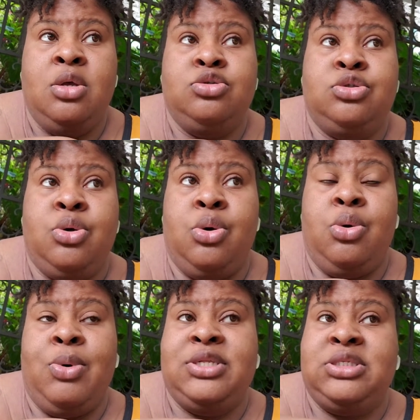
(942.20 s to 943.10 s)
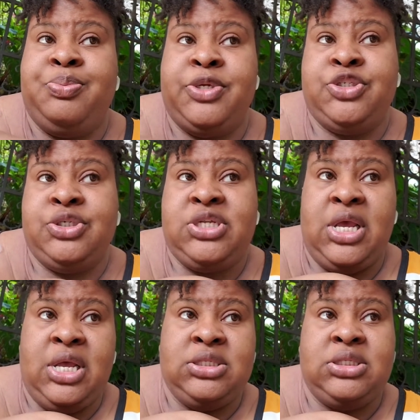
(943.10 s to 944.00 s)
So once pictures
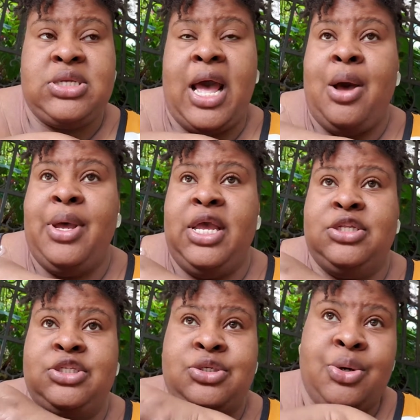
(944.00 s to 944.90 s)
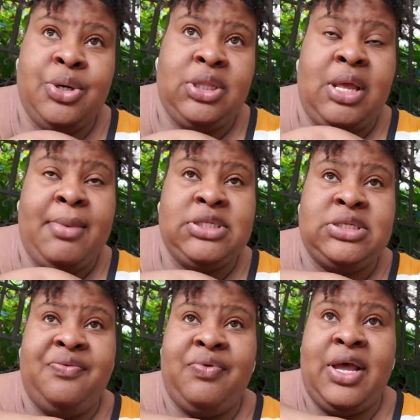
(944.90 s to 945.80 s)
hits, I'll insert them and
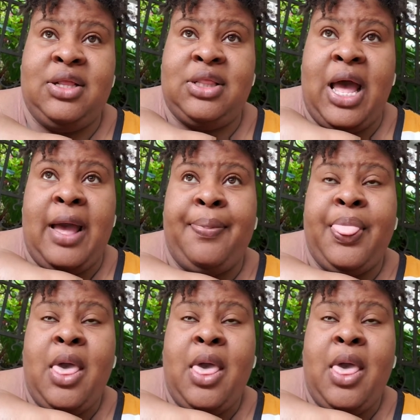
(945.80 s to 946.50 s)
stuff like that.